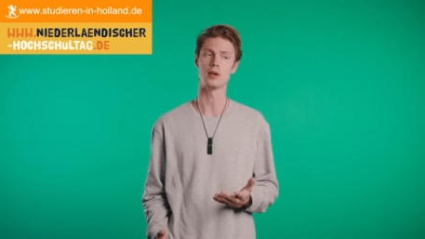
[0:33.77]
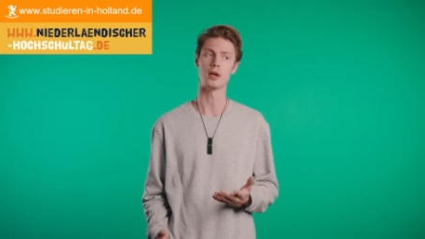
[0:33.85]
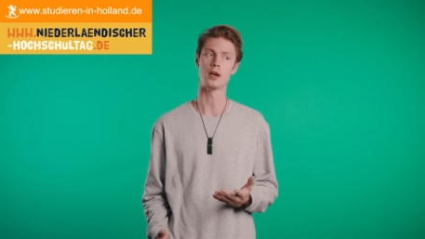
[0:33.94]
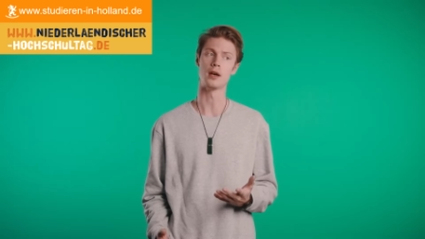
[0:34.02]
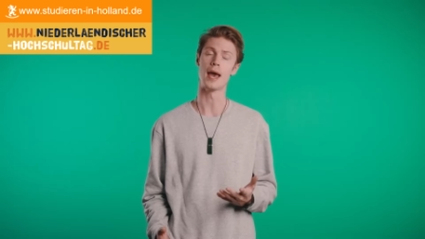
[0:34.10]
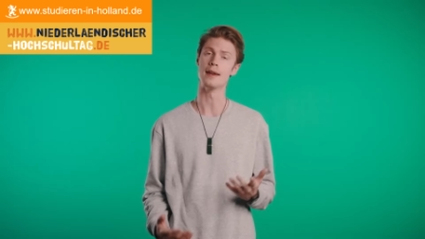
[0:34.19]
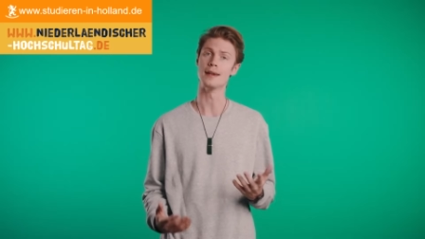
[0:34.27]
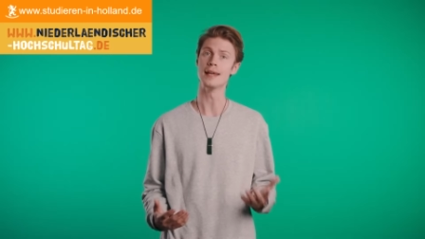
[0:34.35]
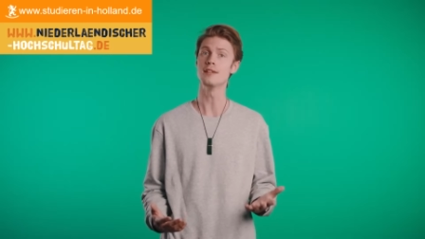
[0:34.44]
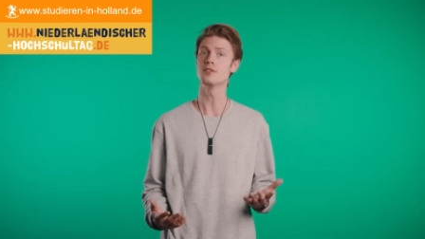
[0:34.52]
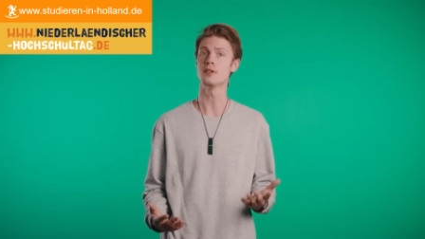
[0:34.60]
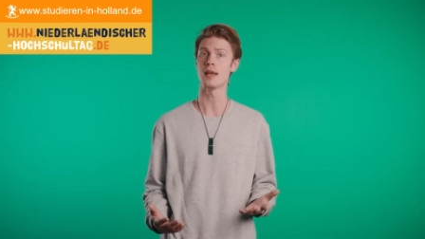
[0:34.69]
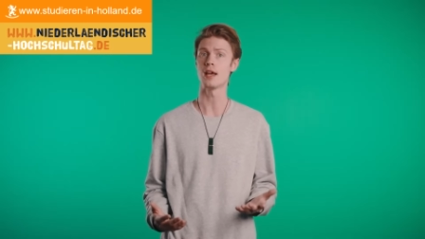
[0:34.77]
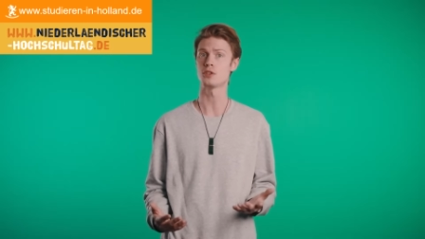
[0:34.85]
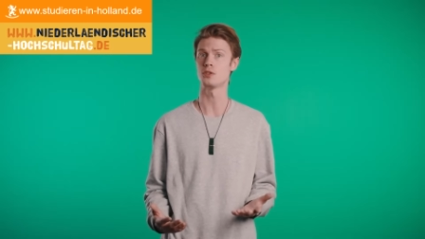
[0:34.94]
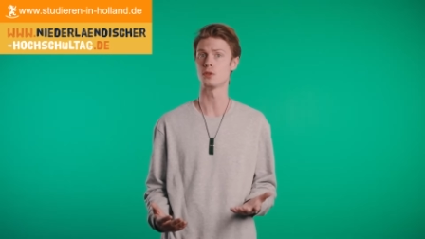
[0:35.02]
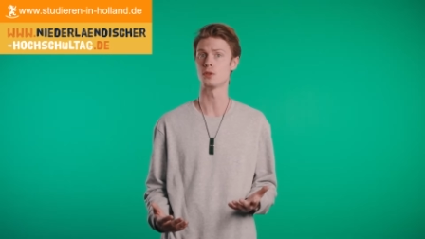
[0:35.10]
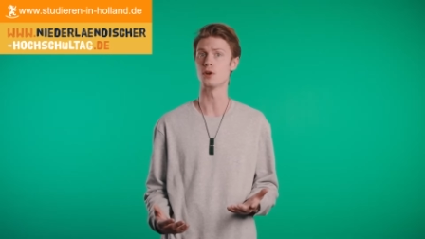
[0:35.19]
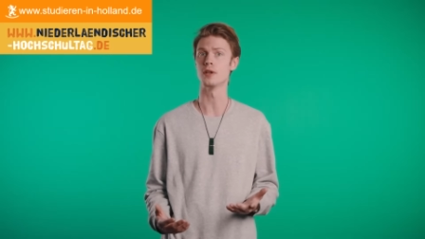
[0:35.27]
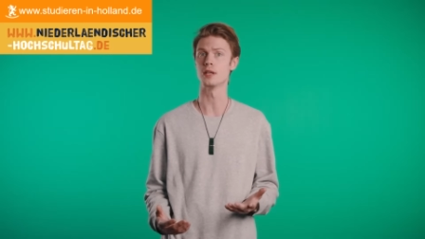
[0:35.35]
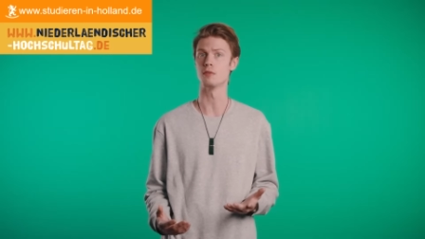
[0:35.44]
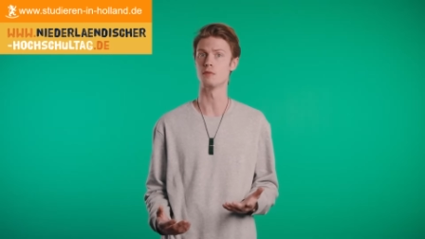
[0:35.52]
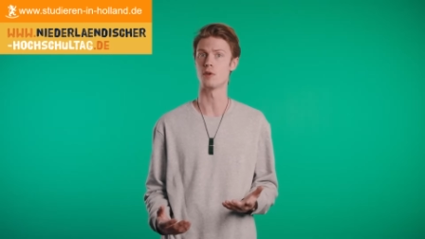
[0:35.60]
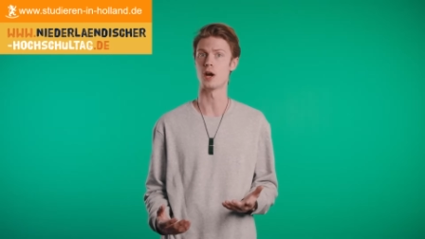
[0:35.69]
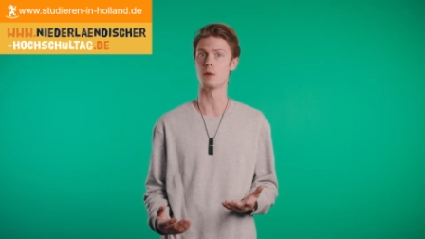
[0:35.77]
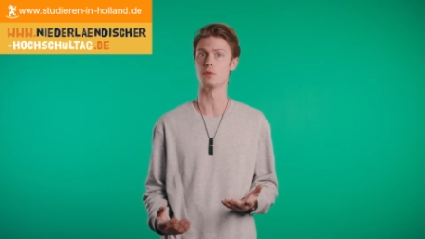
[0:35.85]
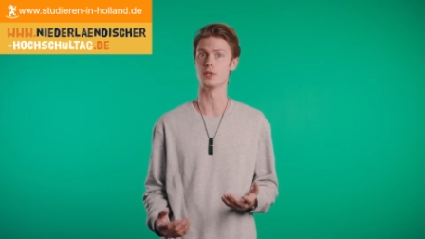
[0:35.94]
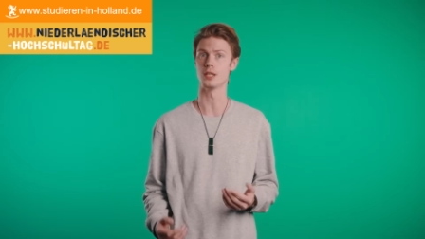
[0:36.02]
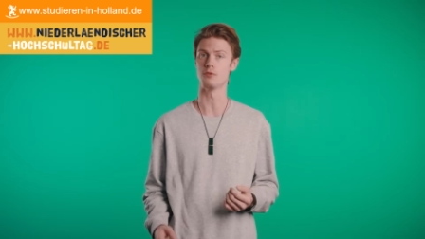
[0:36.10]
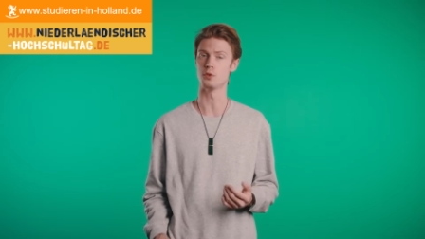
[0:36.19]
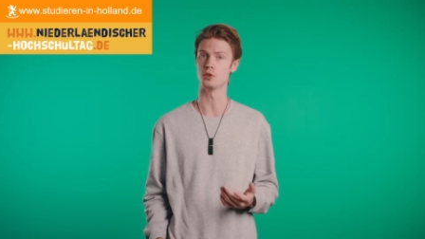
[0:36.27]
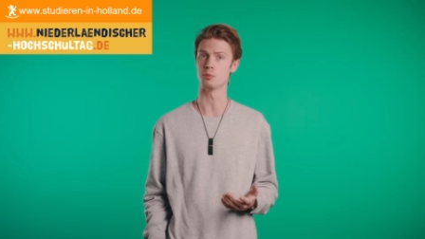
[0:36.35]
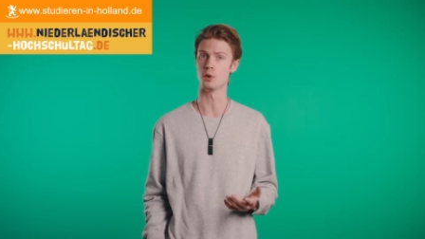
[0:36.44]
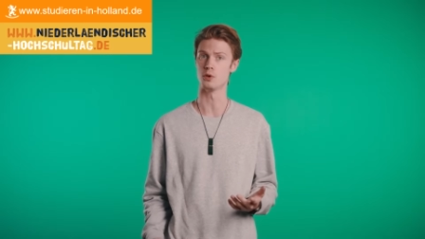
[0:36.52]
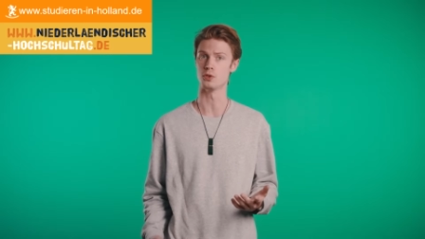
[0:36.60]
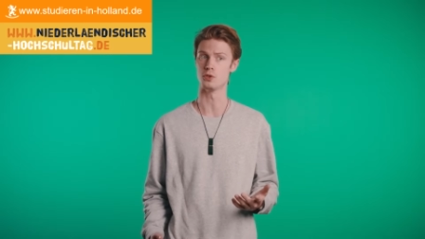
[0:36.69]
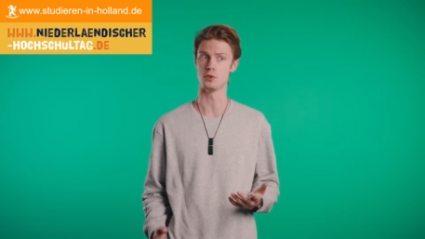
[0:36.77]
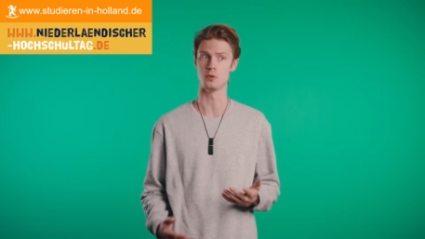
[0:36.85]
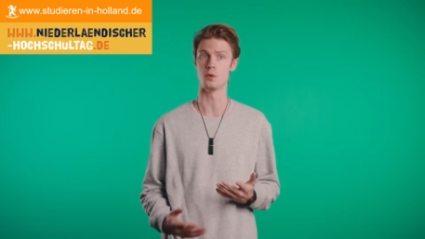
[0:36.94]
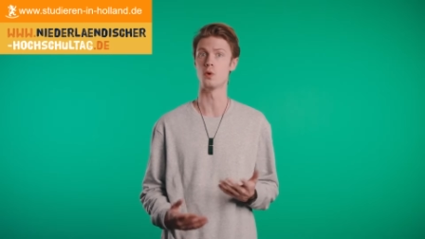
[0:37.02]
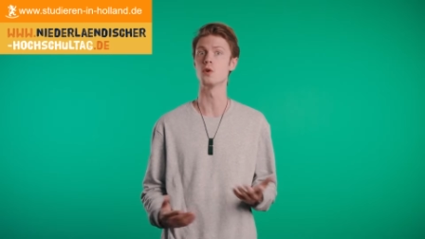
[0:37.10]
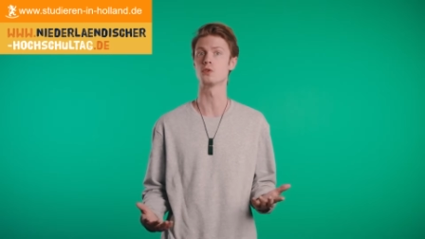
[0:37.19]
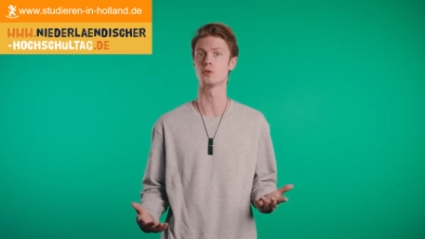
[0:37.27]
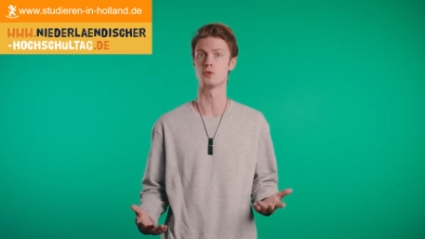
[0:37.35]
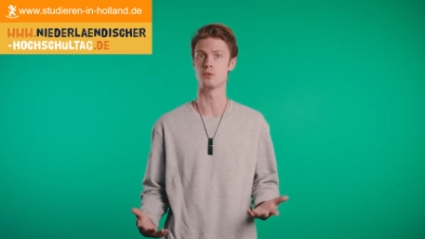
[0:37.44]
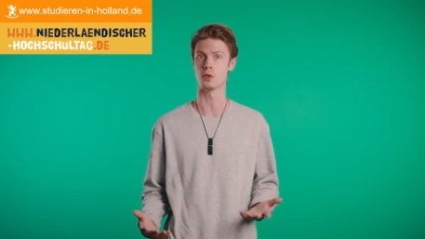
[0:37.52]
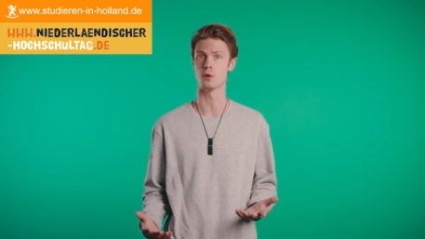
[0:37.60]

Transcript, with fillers: uh, and an international learning environment that gives you exposure to all sorts of